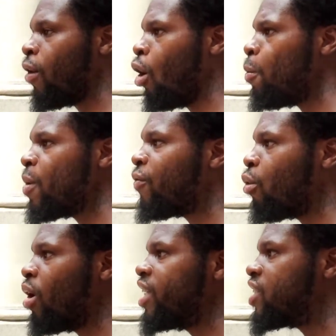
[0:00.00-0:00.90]
hoping for
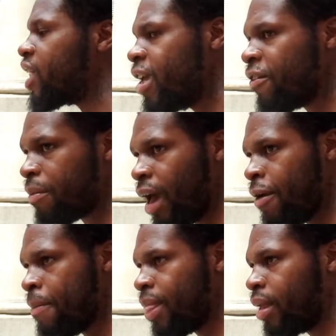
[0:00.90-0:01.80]
what he seeth,
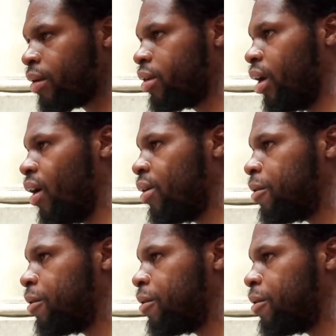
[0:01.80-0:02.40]
man. You know?